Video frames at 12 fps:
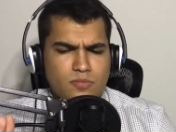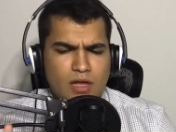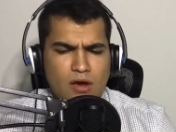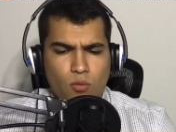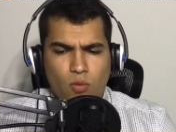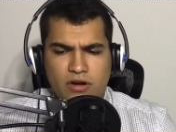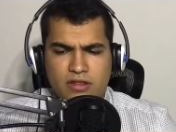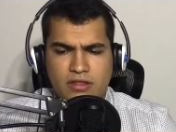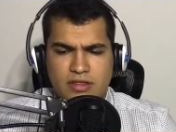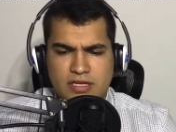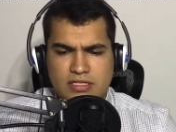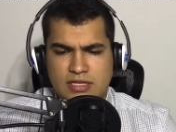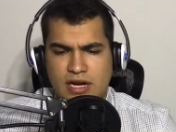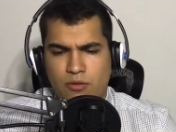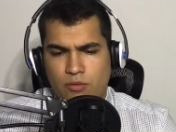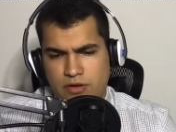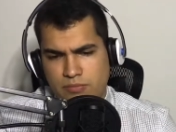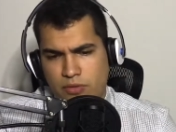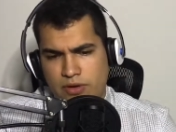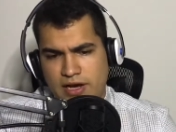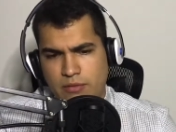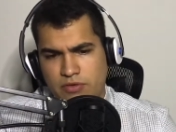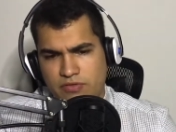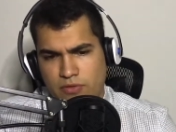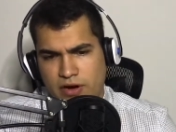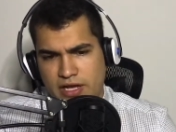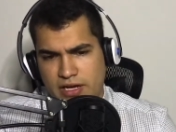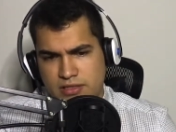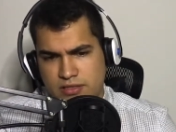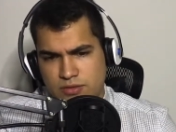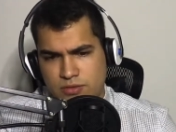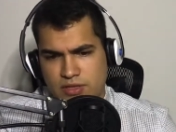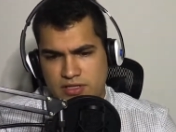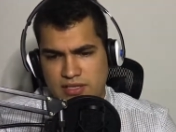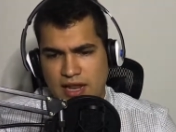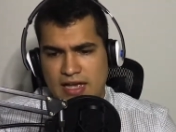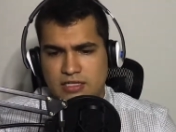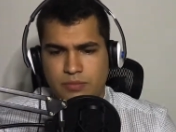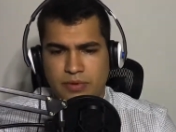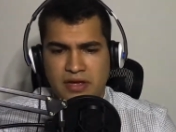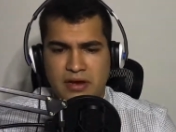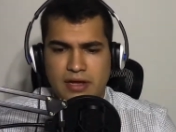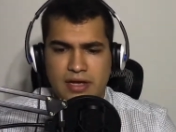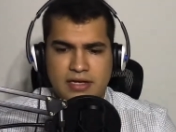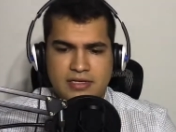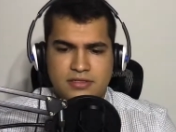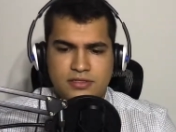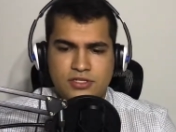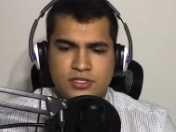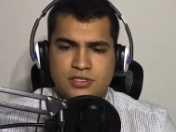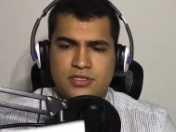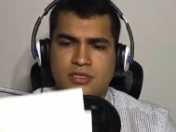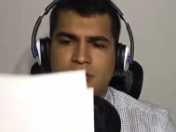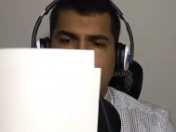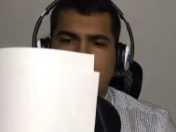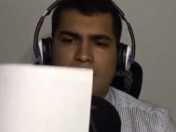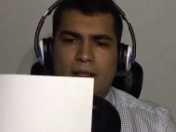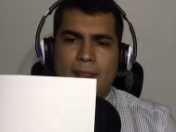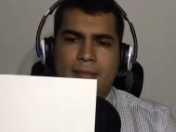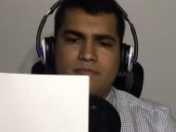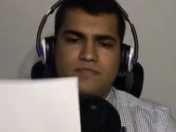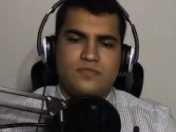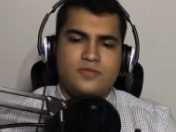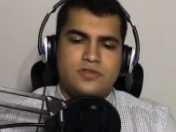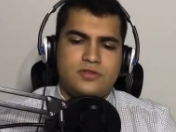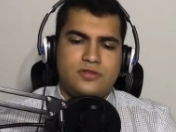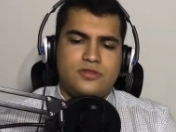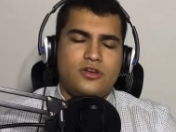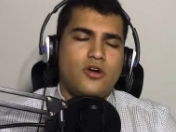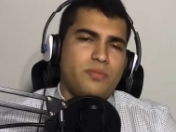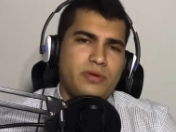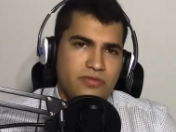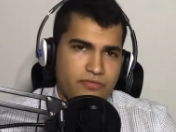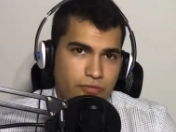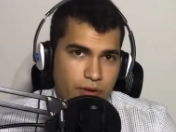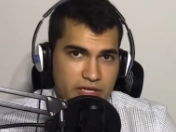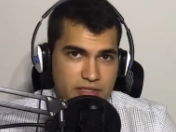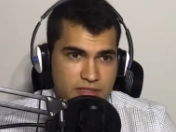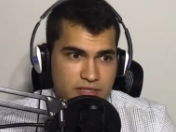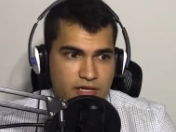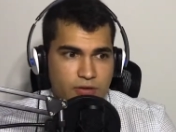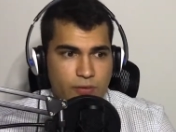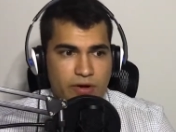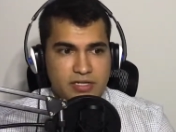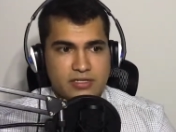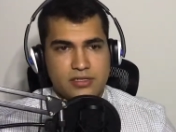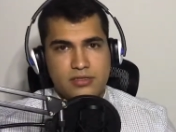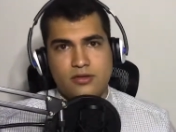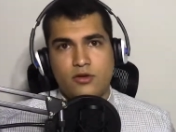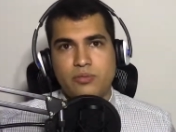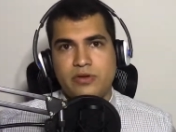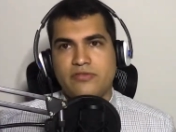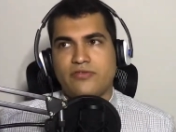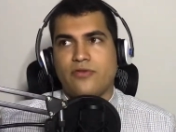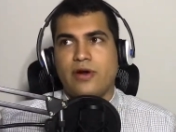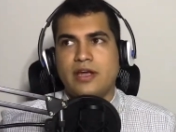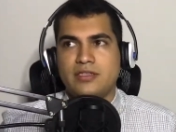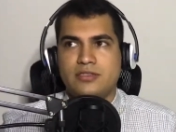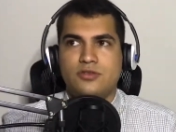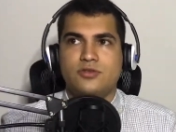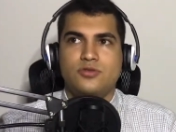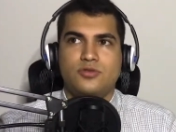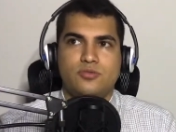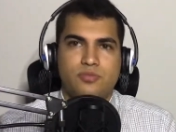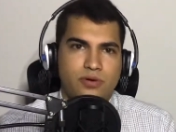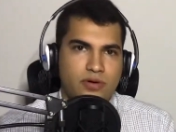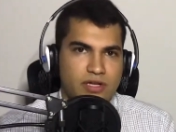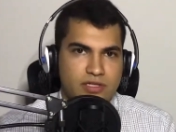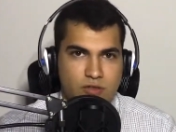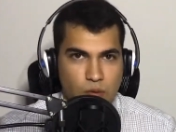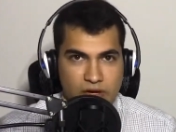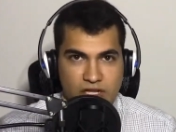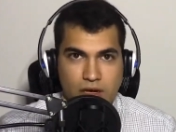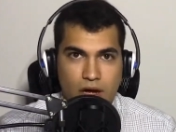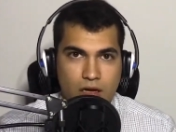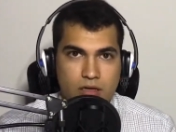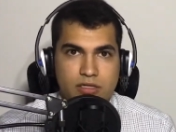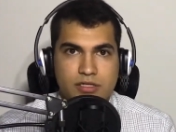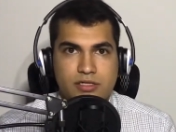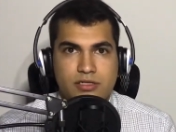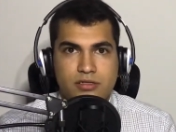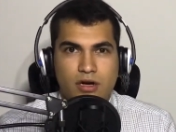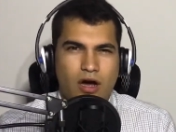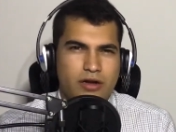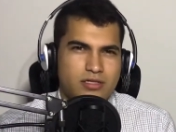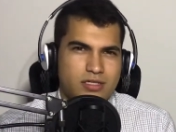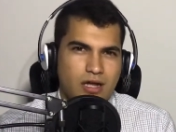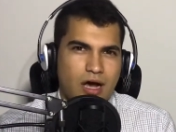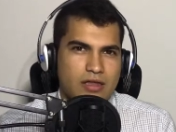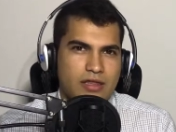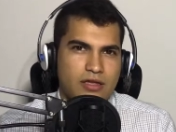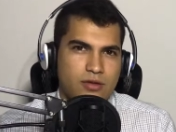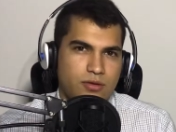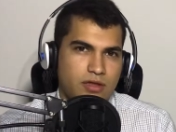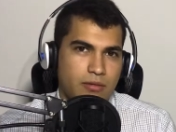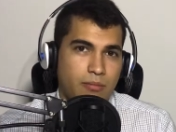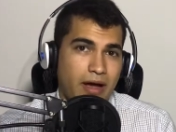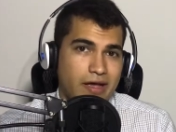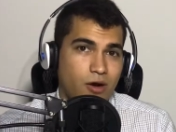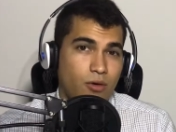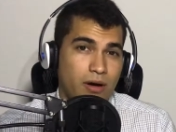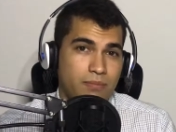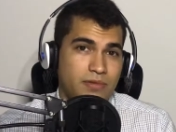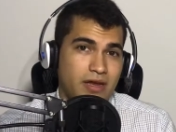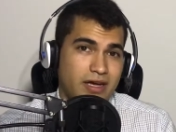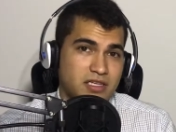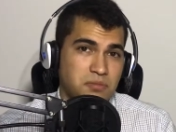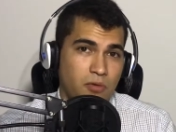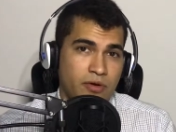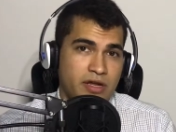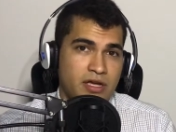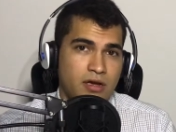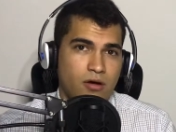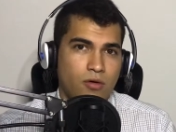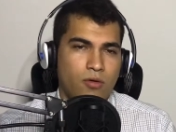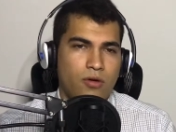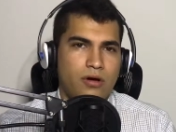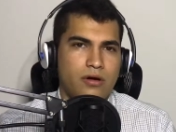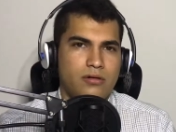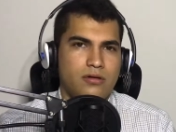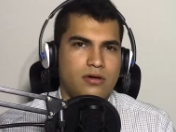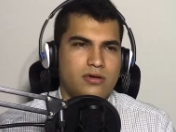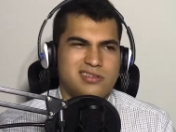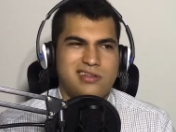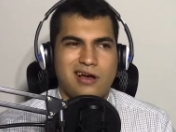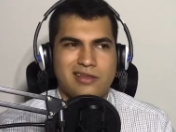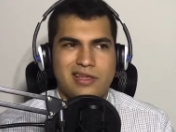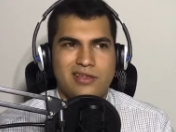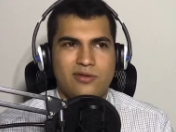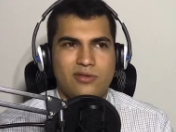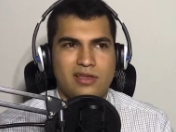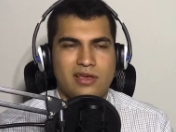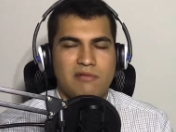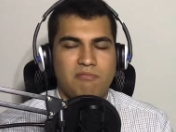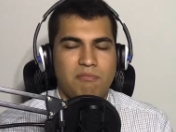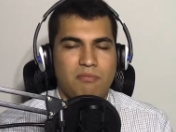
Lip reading: One of the things that I want to point out before I get into this last bit is just don't be afraid to take a risk. Don't be afraid to put in $20 on a stock that you think might go up the next morning, or a stock that you think,